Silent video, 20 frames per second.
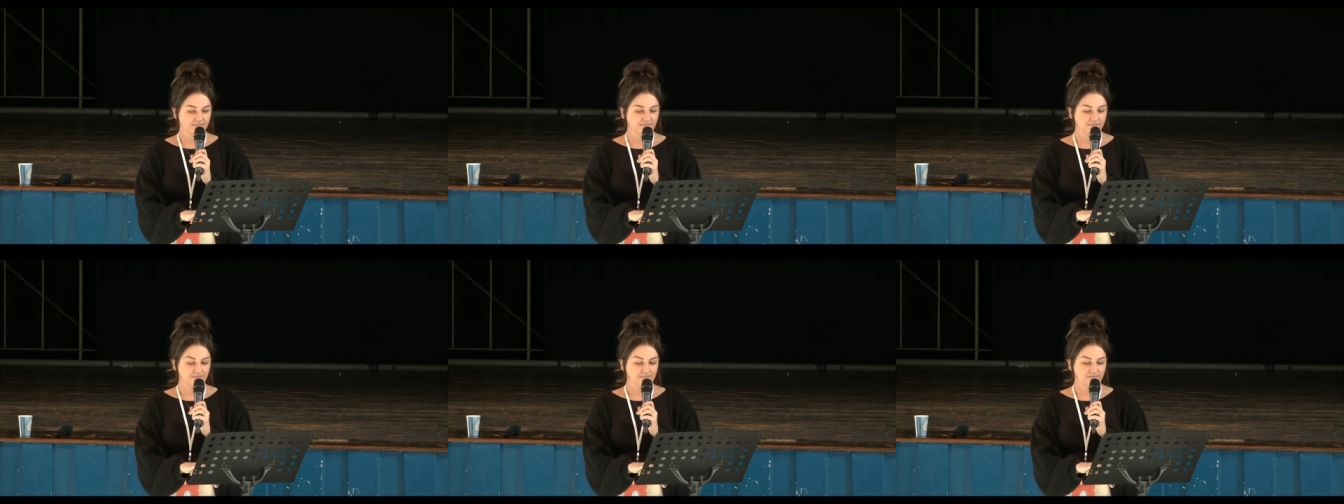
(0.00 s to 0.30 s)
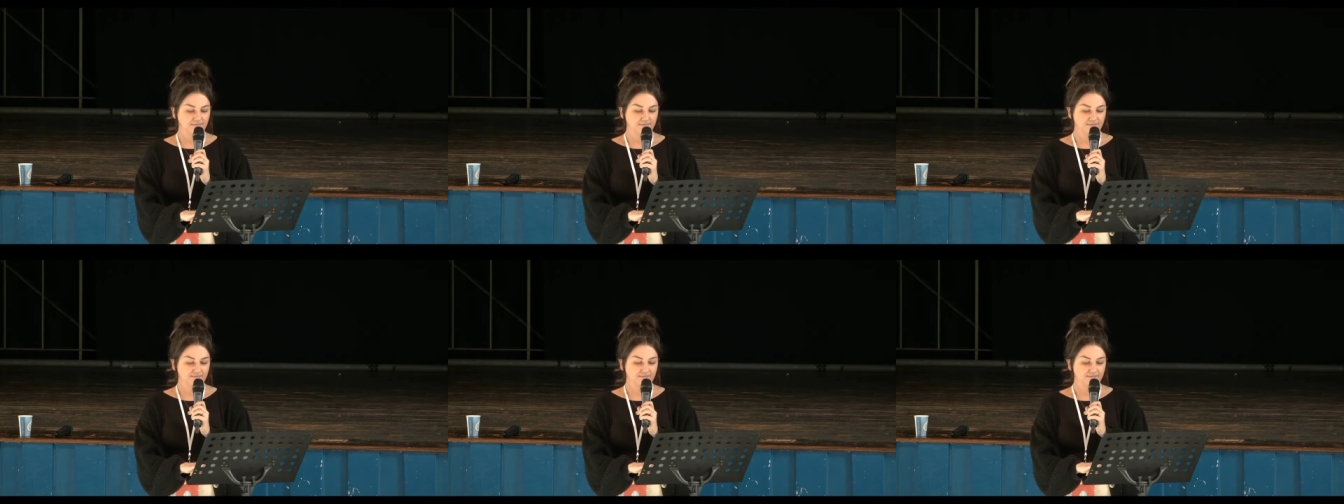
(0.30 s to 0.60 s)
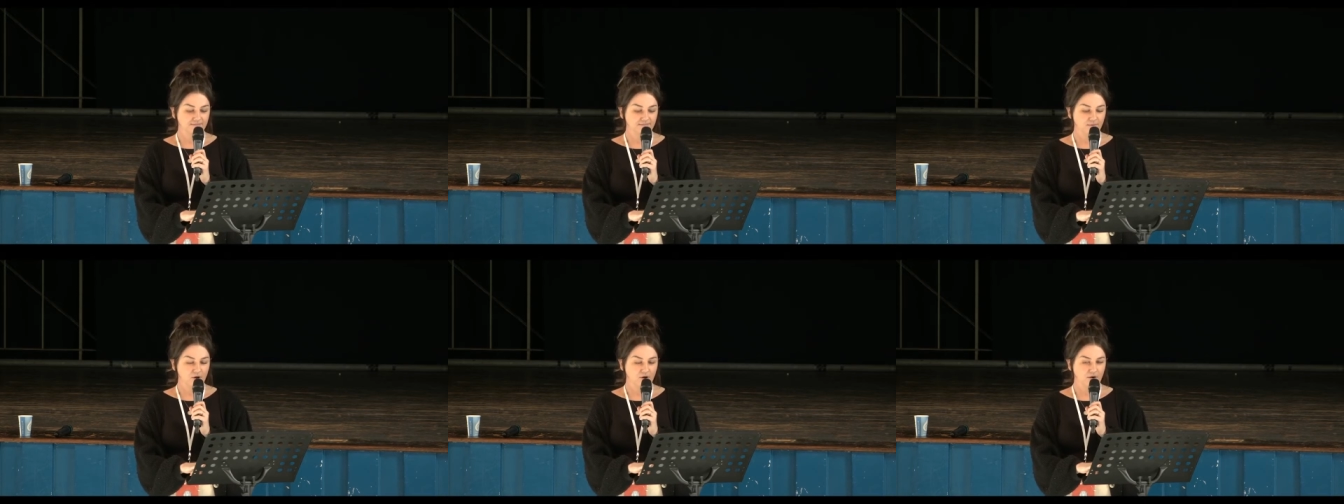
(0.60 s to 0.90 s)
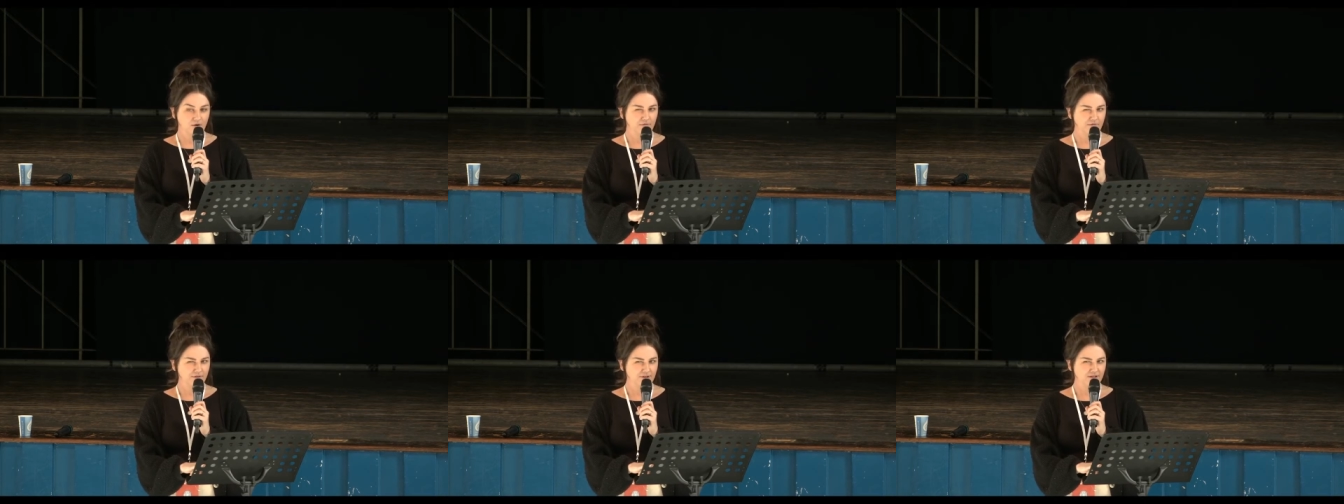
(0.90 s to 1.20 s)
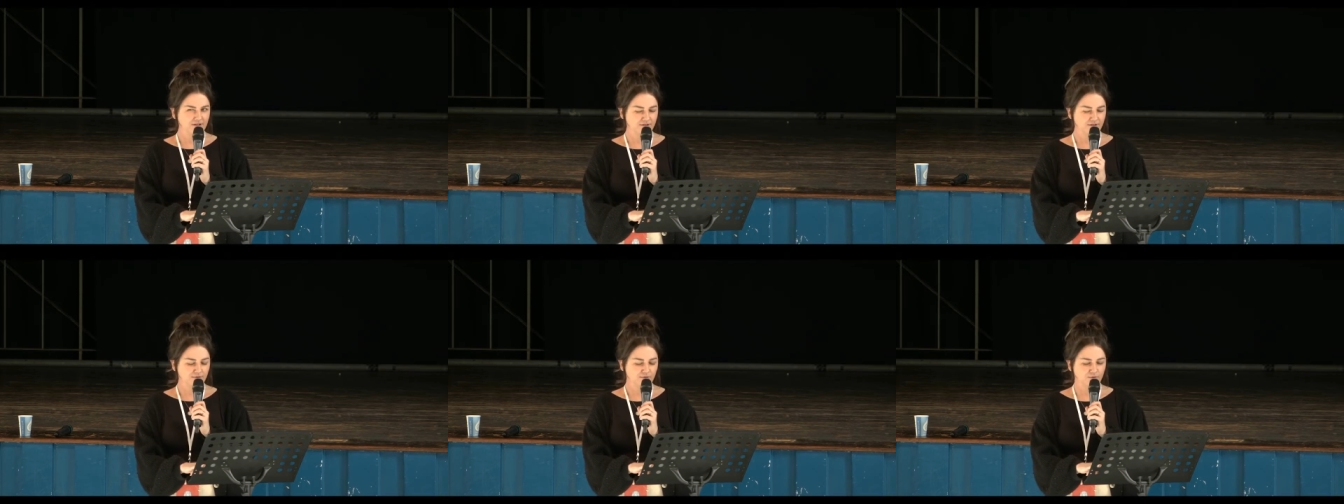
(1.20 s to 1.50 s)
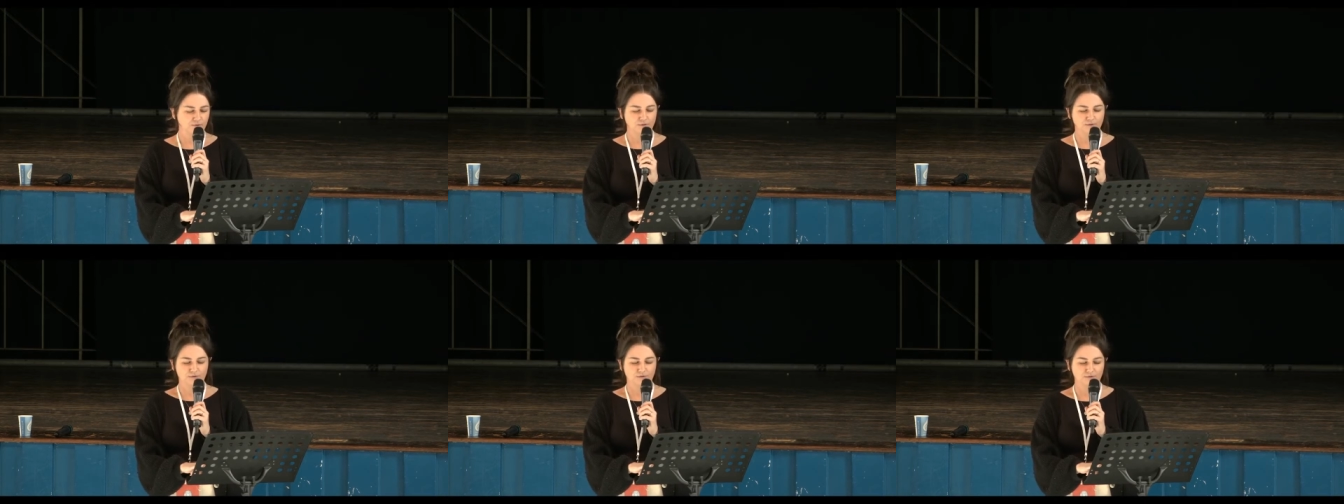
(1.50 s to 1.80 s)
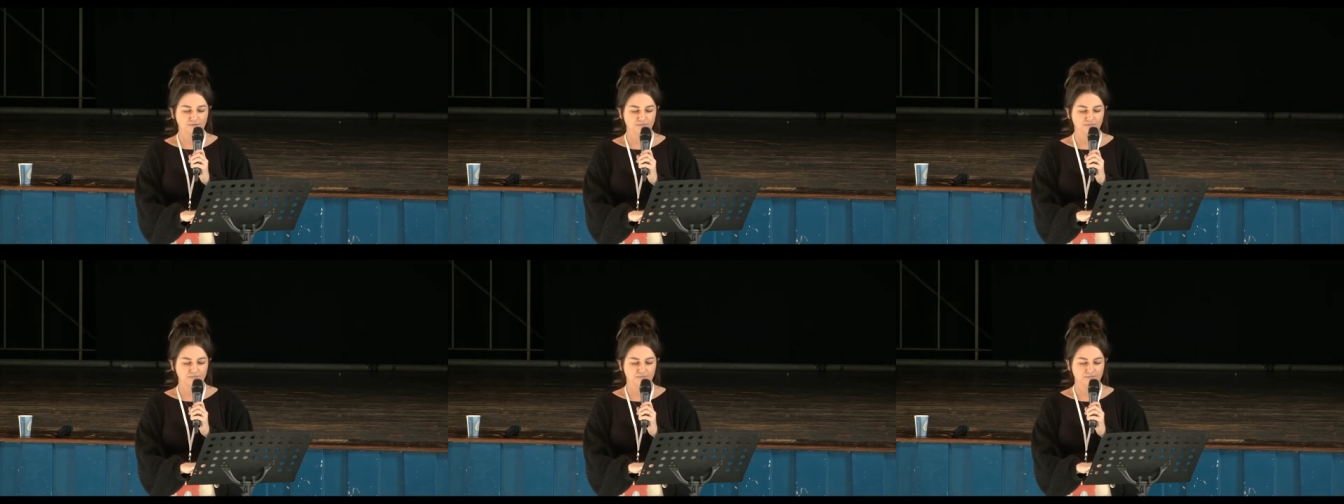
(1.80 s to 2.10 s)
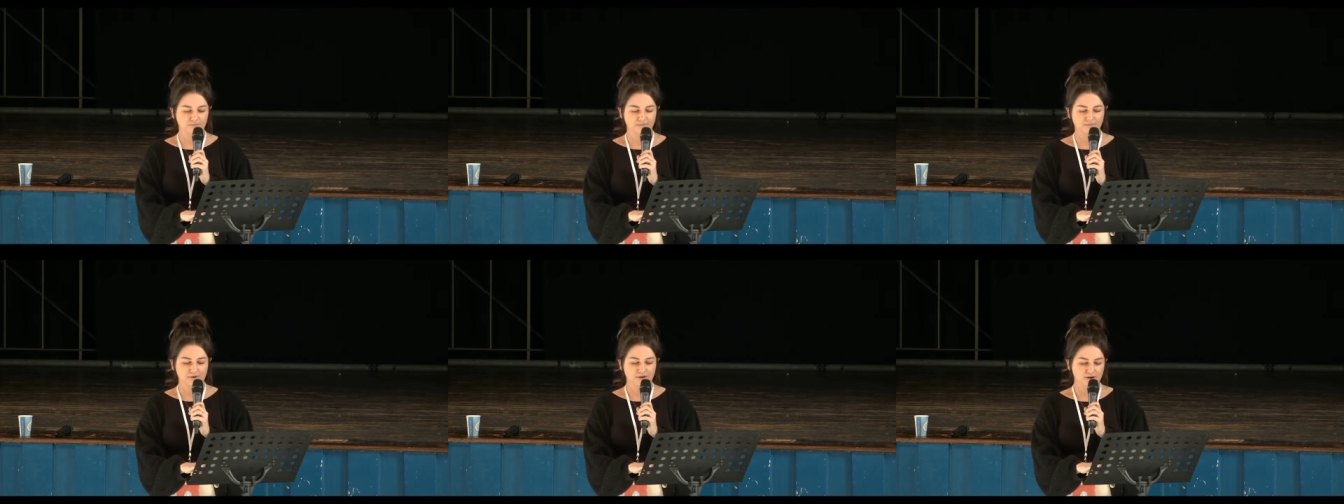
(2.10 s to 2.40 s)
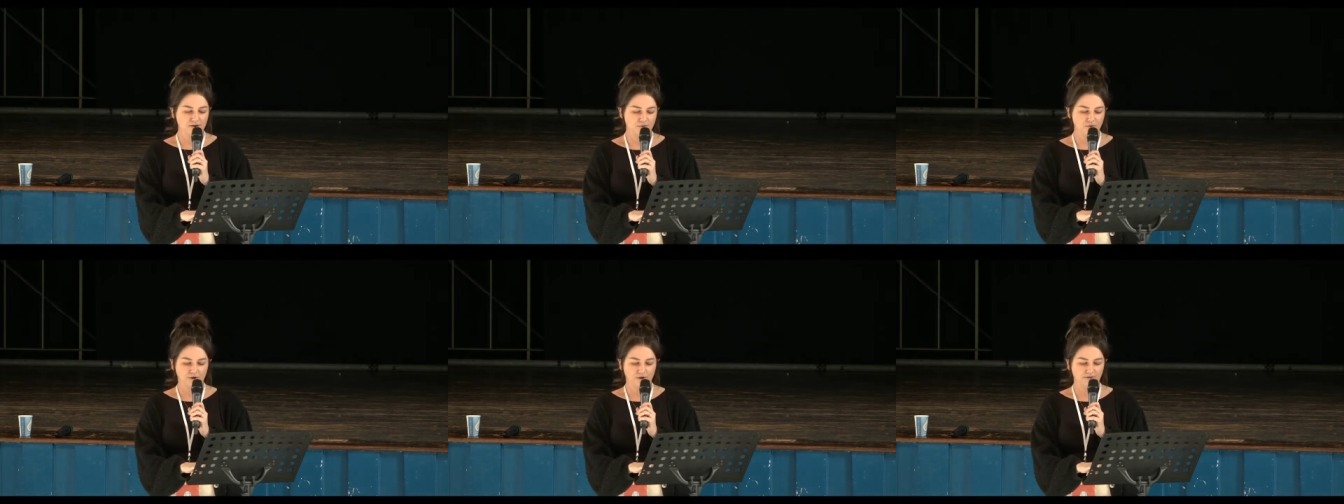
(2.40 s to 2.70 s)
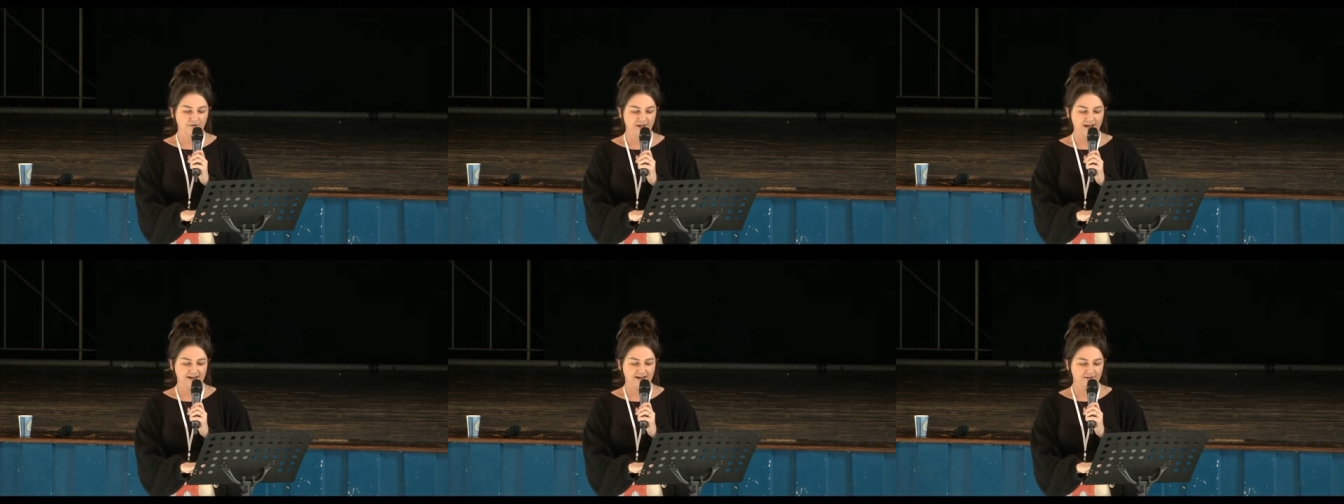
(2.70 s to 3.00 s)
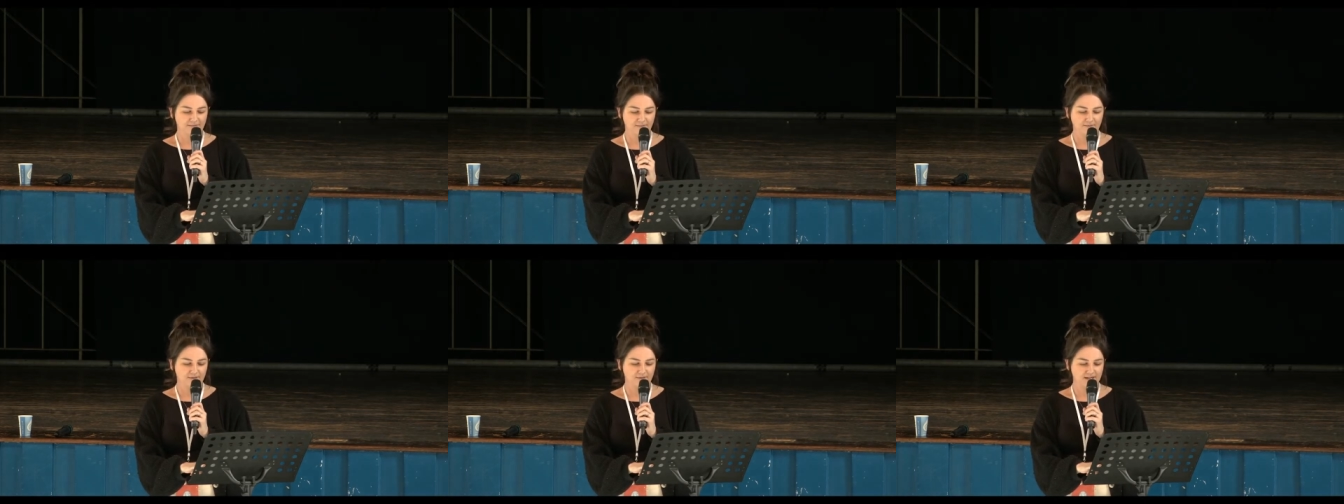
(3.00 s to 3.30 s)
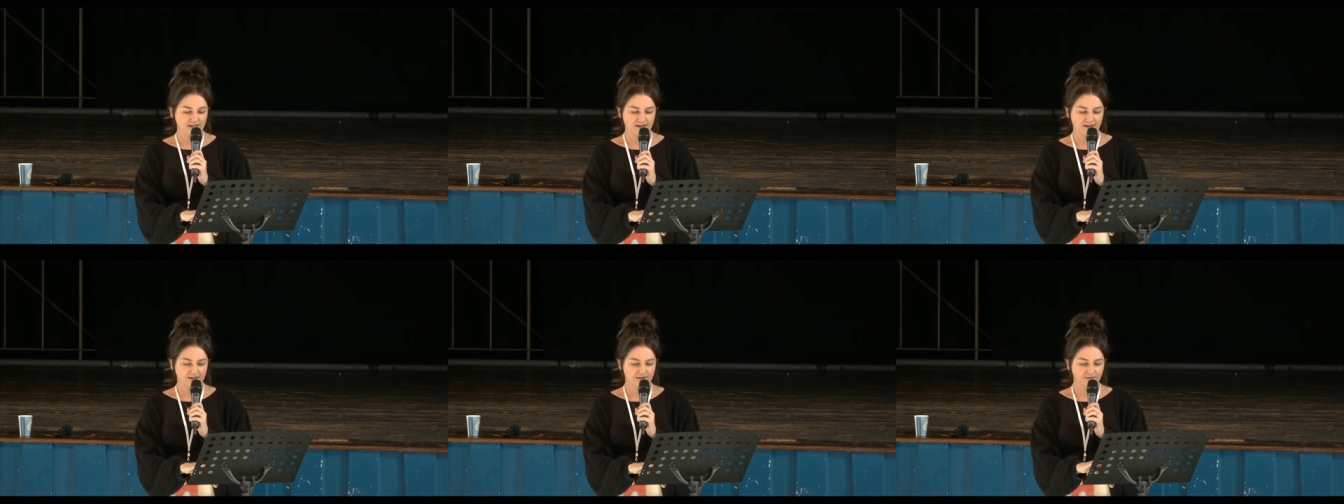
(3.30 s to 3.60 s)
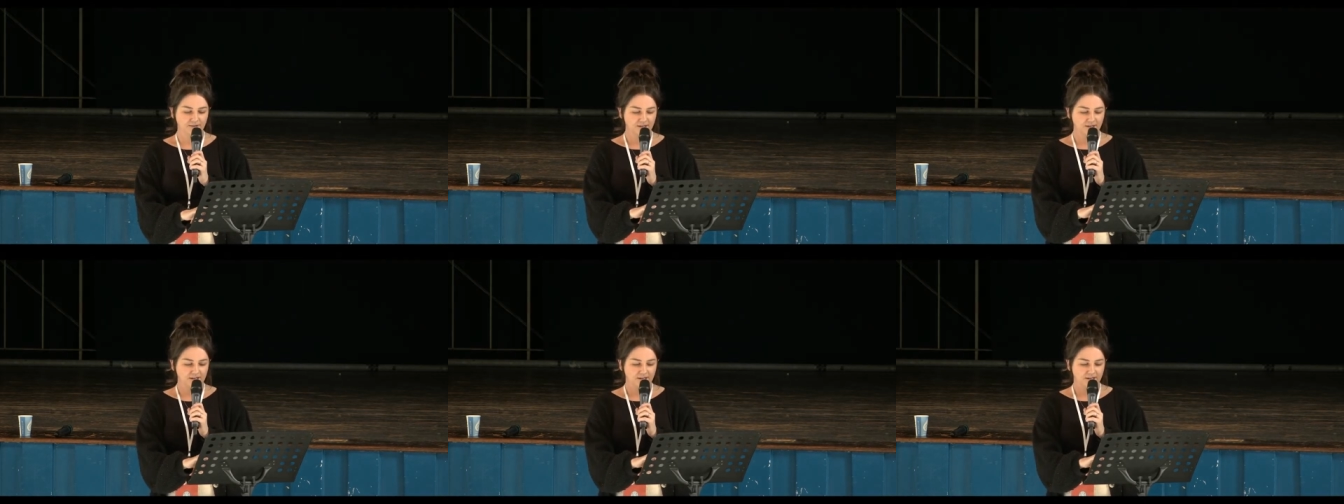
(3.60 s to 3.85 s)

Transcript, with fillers: mm, obvious or not that, you know,